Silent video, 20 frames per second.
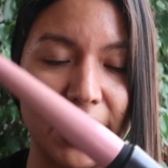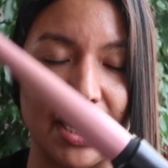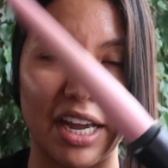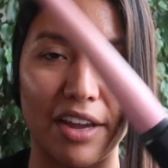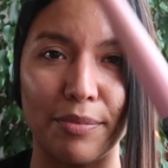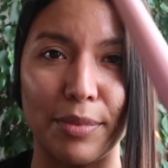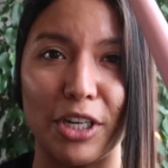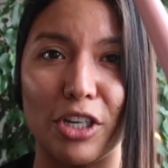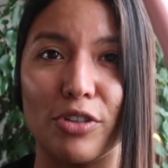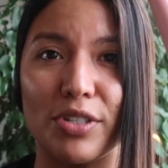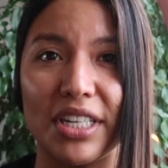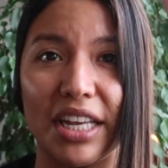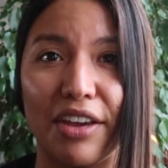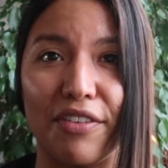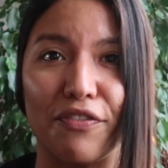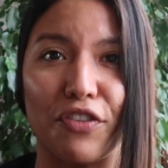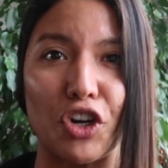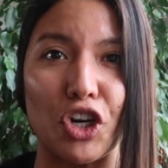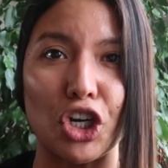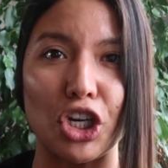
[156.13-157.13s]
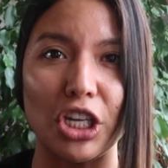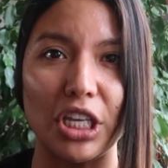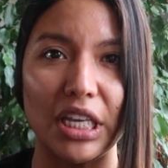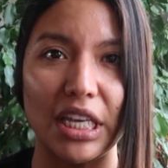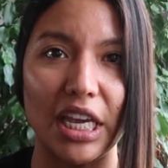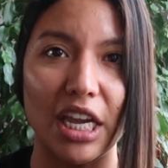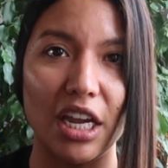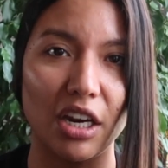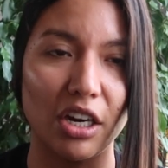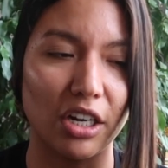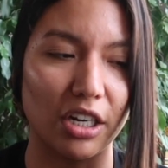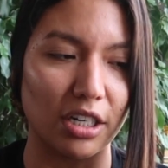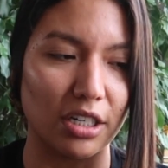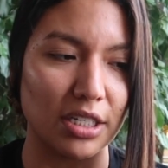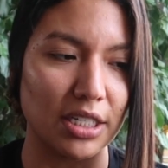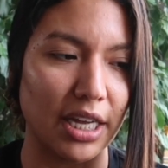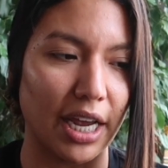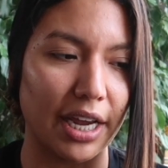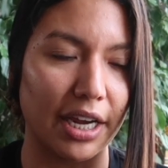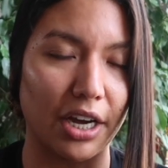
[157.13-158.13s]
I've been using it for years.
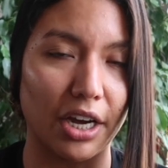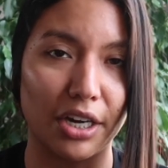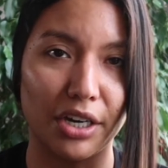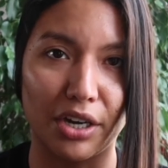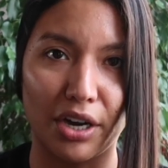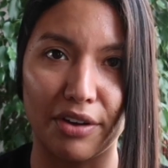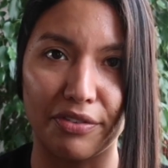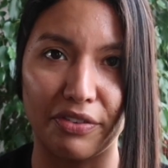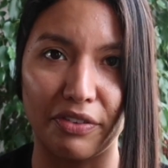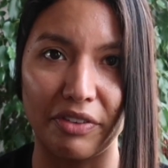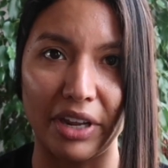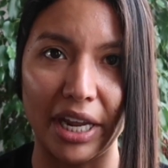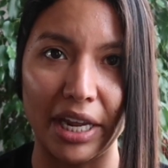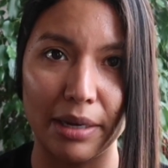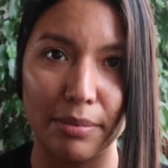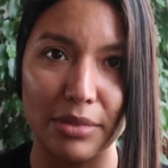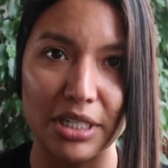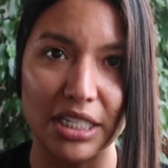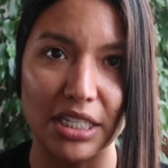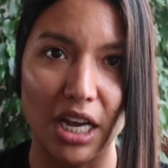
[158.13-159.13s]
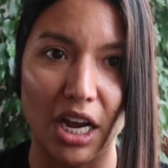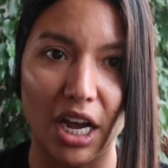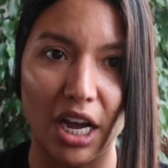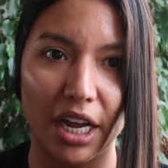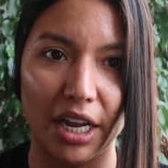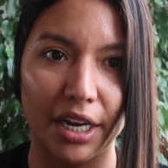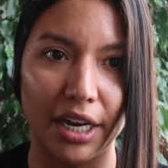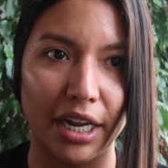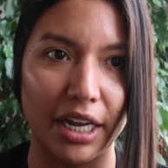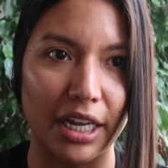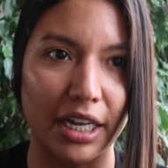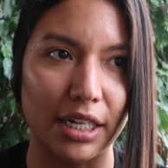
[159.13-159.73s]
I got it off of Amazon.